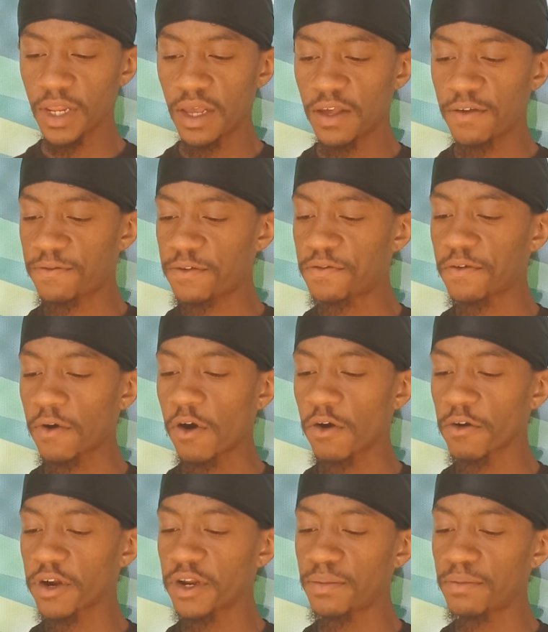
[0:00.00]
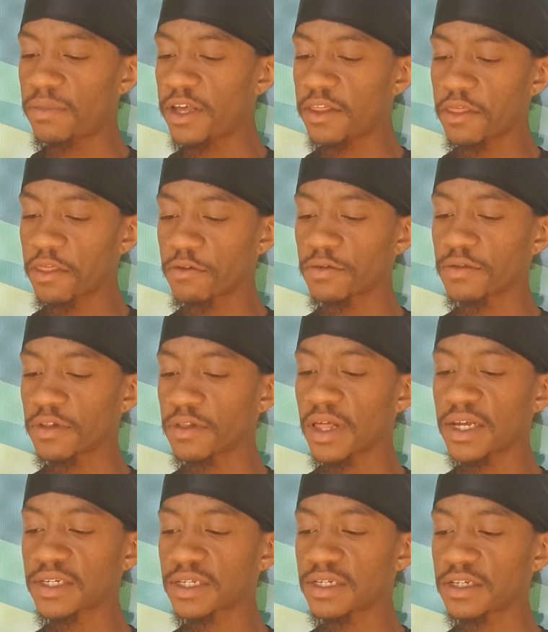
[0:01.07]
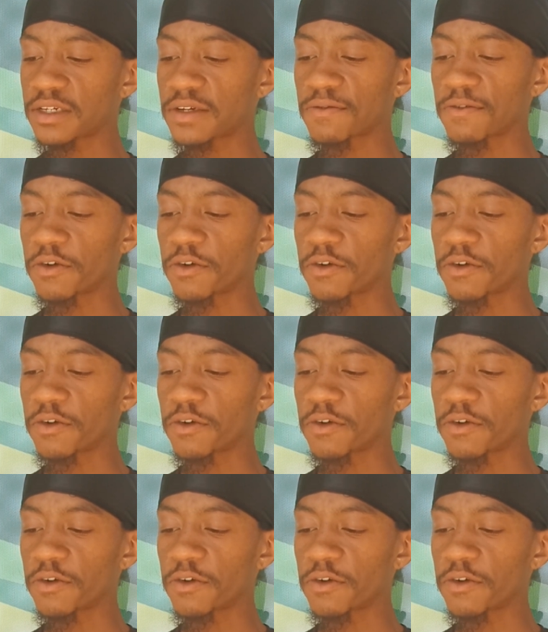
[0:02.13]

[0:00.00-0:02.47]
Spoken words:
If you've already been through the lessons of